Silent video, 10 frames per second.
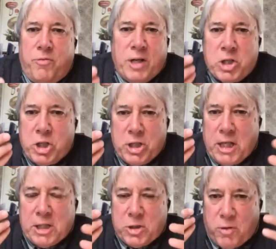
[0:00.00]
fiction
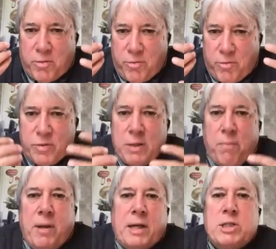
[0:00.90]
that sort of
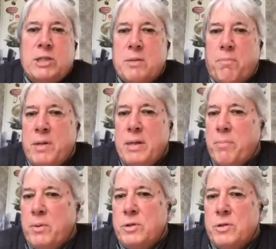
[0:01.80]
depicts
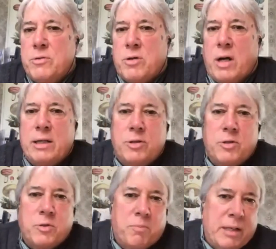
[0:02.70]
people trying to
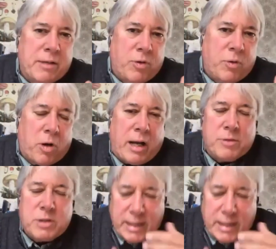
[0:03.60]
do meaningful work i was